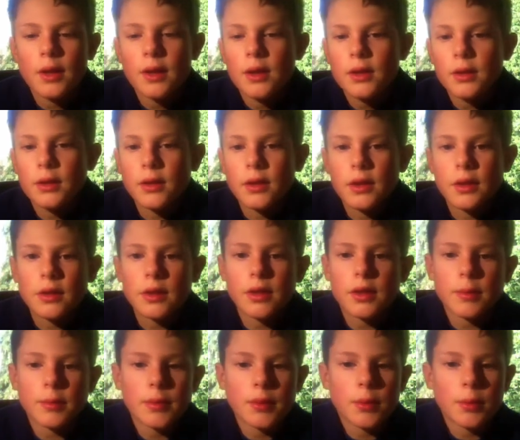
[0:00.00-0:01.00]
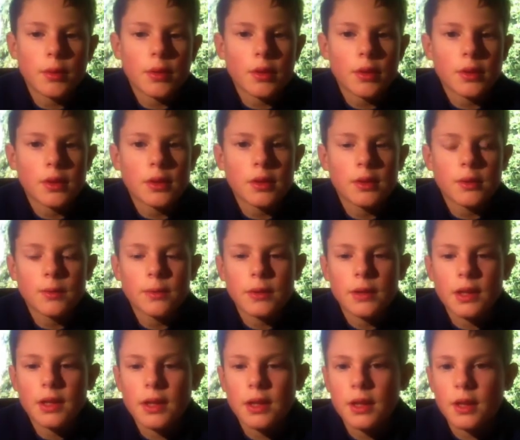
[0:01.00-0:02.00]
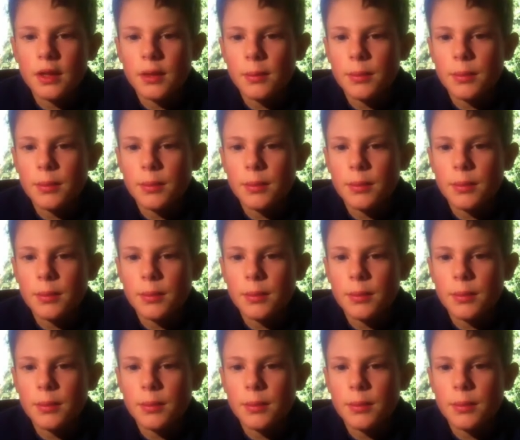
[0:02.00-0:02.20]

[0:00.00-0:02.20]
So there's going to be ones which are going to